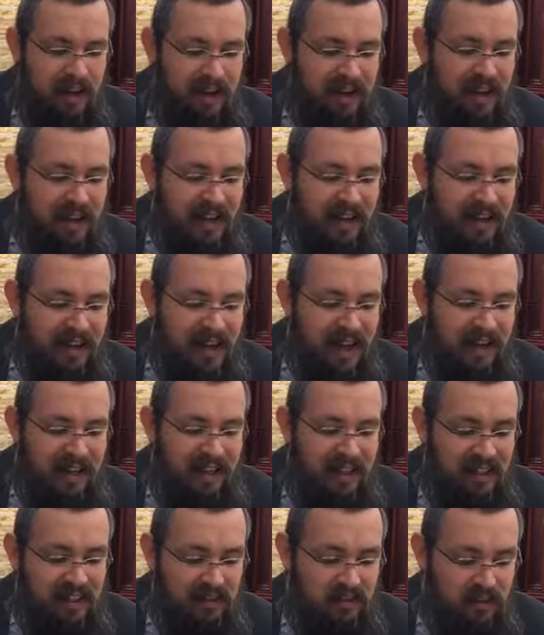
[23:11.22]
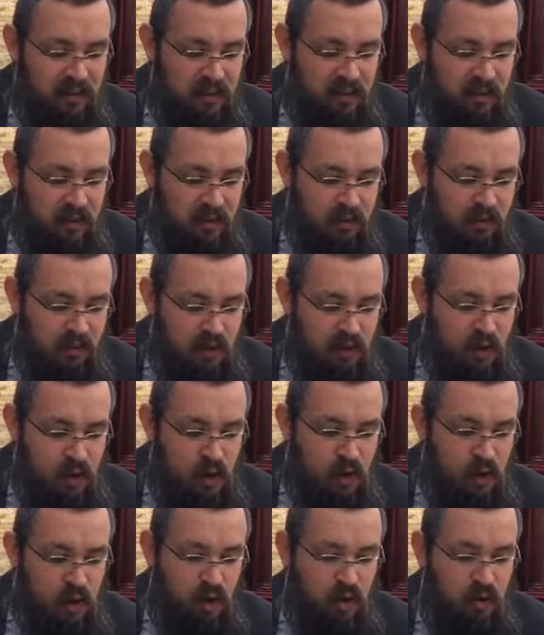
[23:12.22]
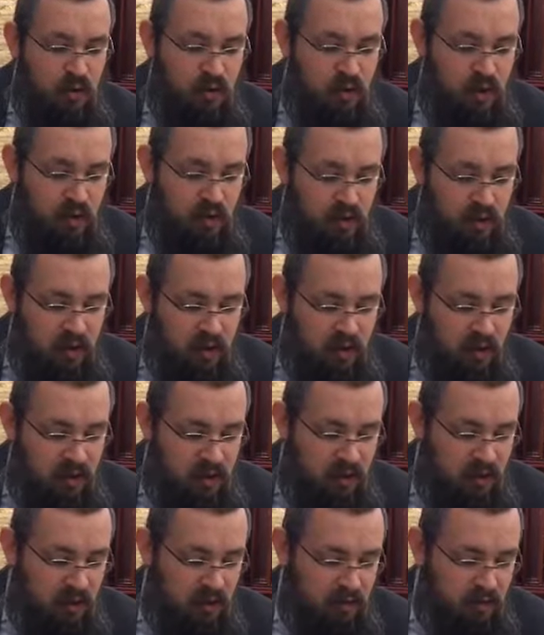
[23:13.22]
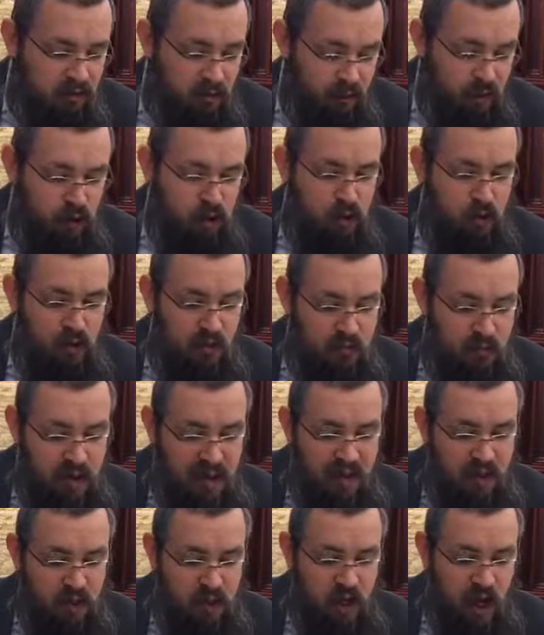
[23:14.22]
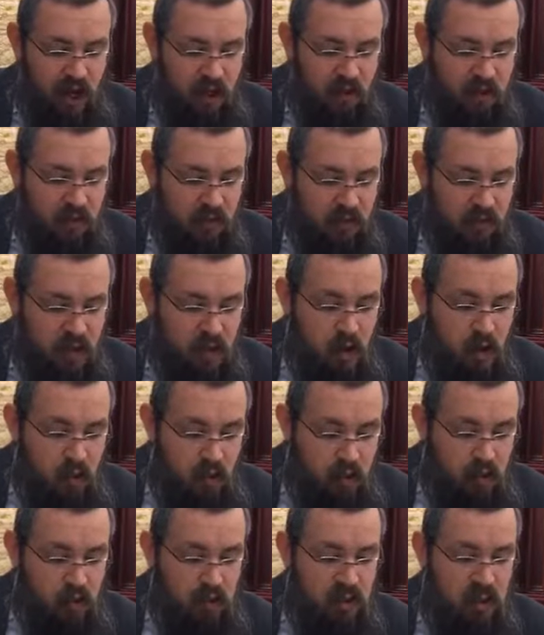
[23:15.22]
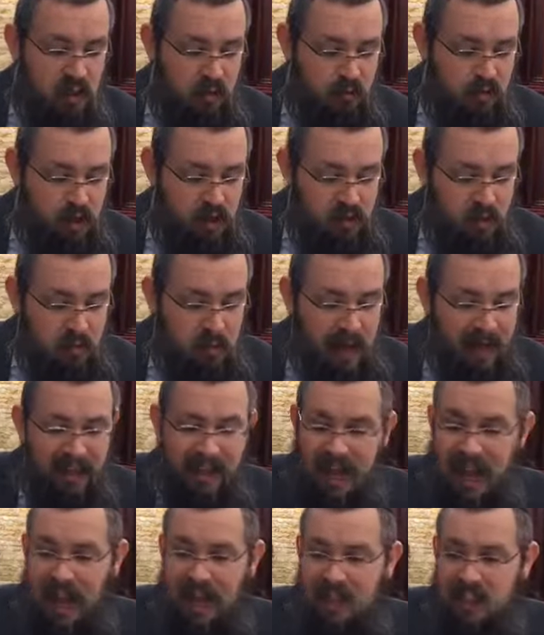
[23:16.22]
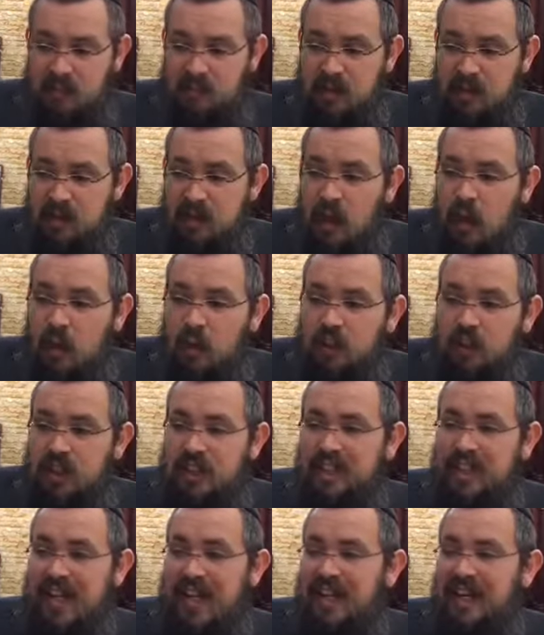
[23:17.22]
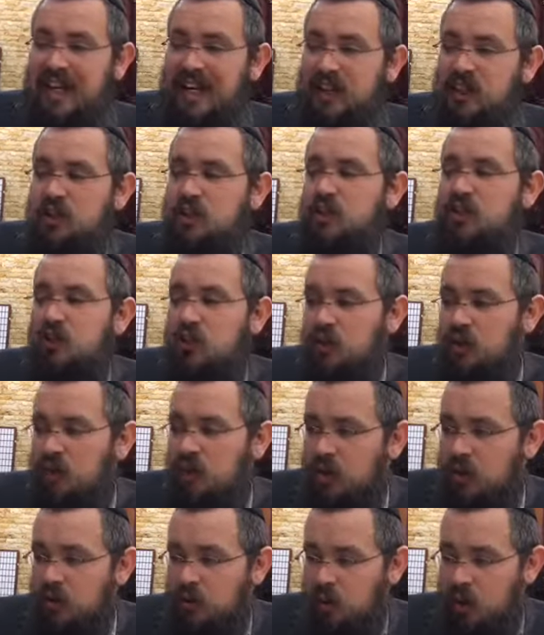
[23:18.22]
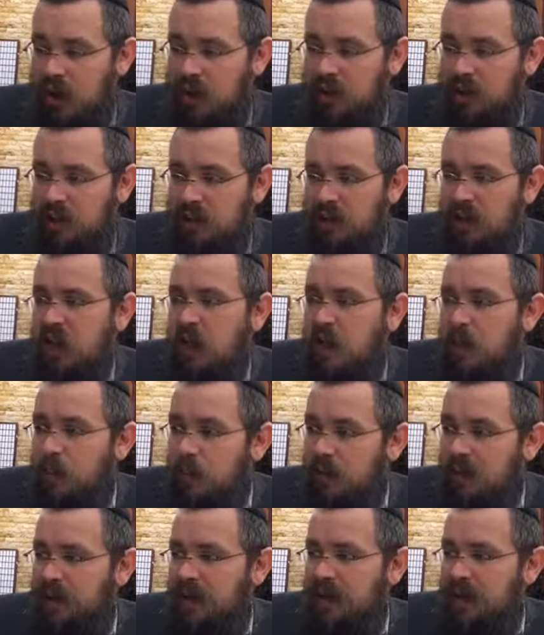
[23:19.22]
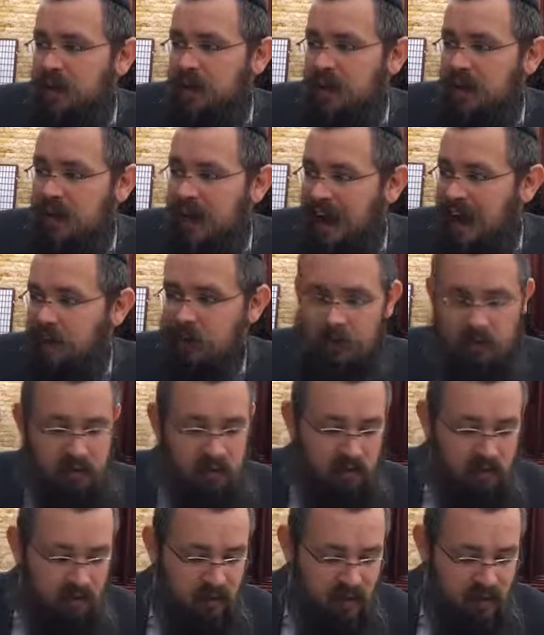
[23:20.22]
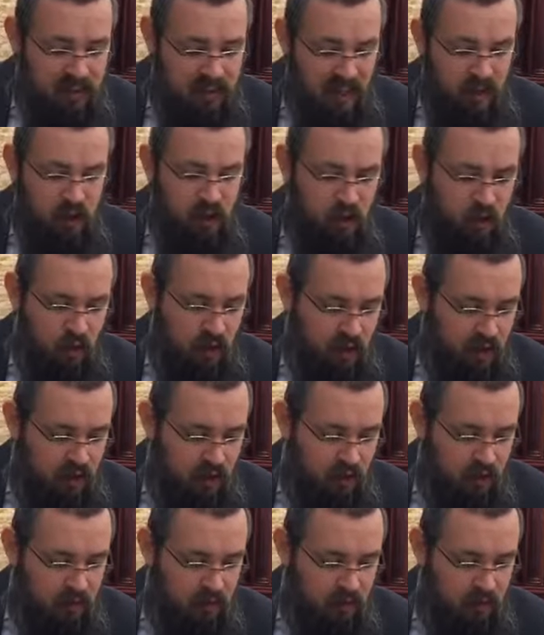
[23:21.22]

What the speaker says: Not even the virtue of being a child, which is a maila atzmis, which is not an external quality, but an inherent, essential quality.